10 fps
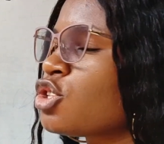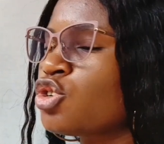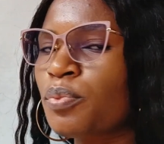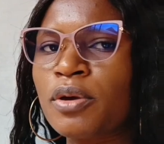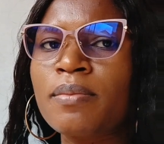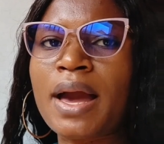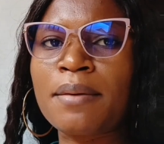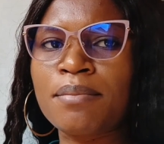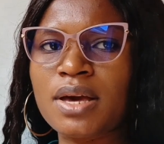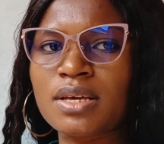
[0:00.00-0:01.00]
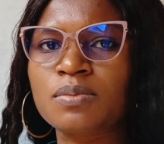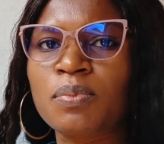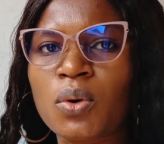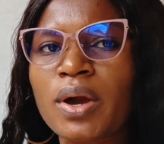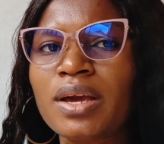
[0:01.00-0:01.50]
to be my base,
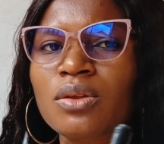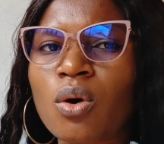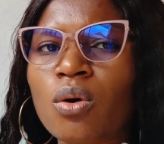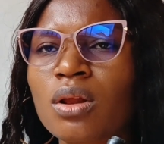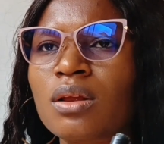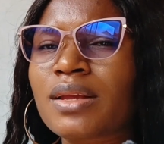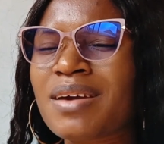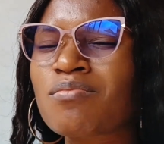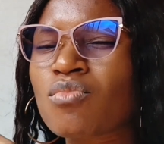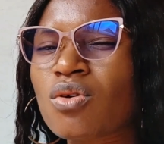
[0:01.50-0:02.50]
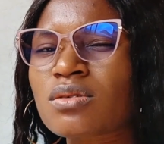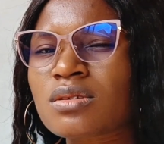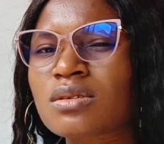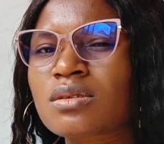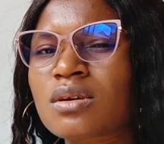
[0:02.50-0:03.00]
but in all, they
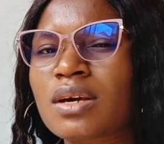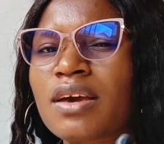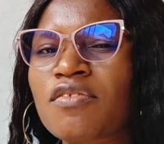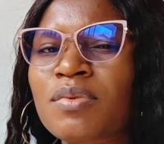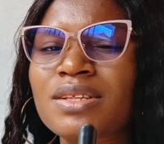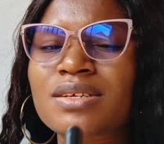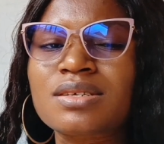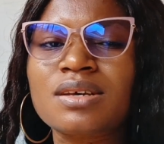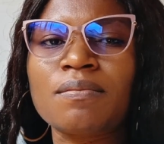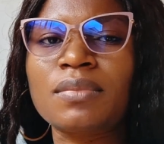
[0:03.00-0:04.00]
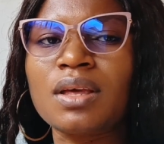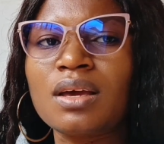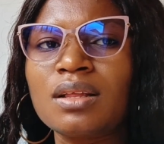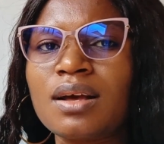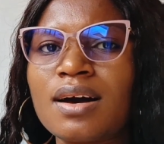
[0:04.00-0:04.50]
must give me the same
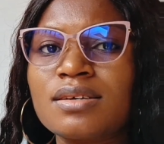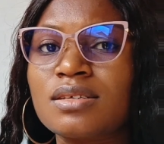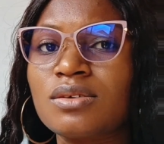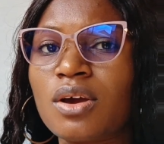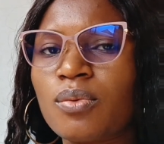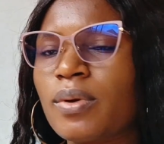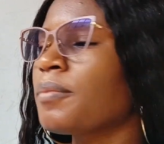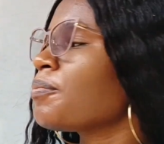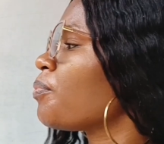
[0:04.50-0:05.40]
thing as the area.